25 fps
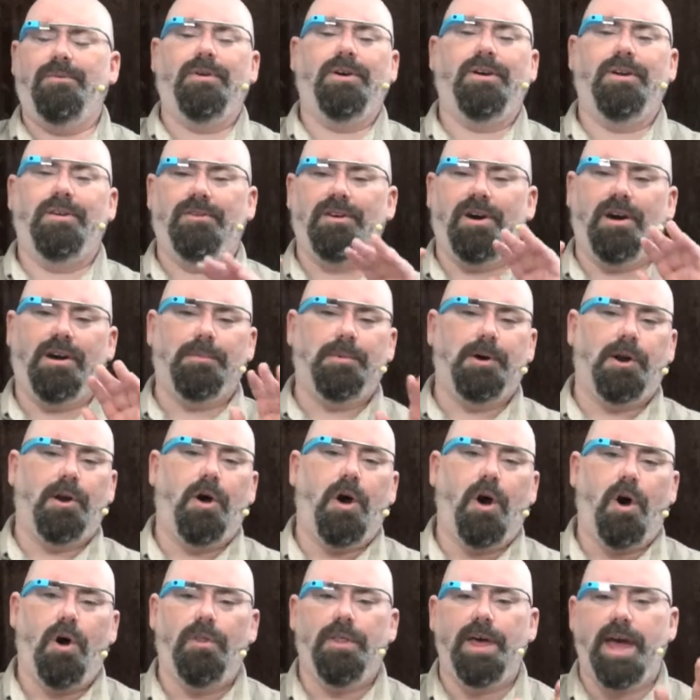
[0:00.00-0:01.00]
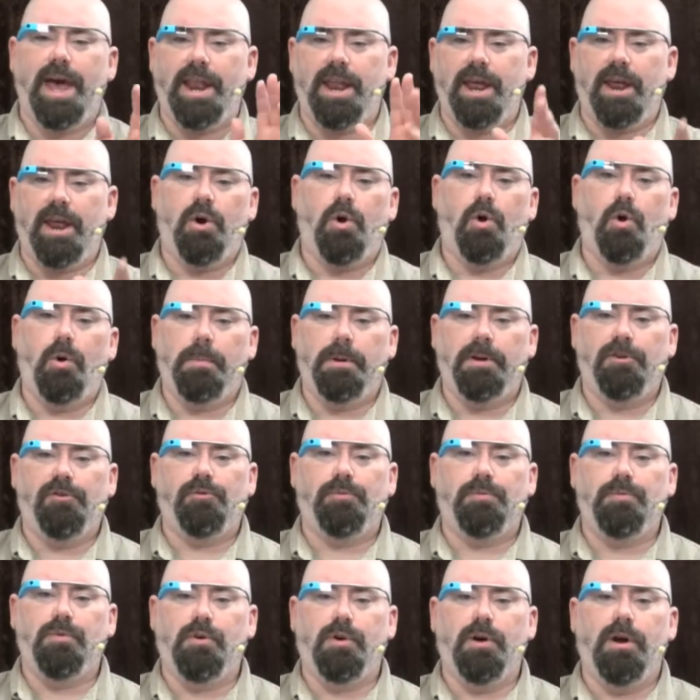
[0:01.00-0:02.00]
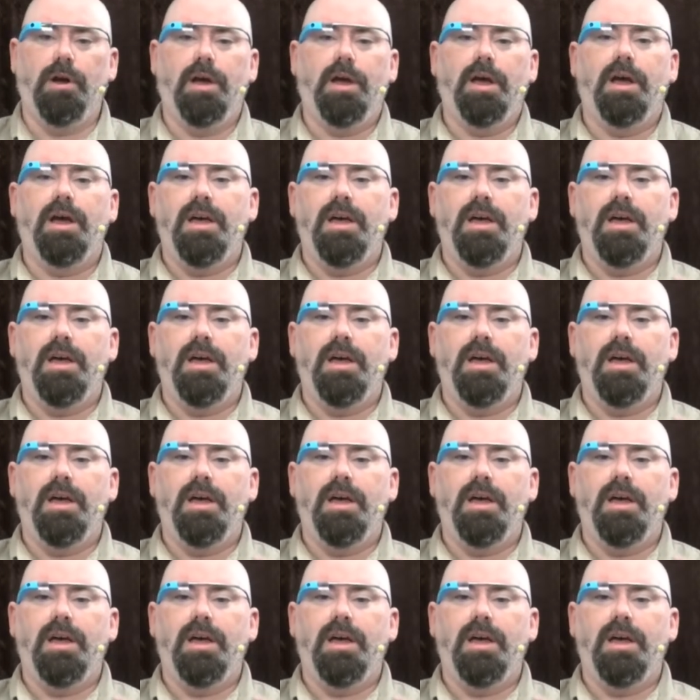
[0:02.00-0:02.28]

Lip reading: We're going to talk about all that and a whole bunch more.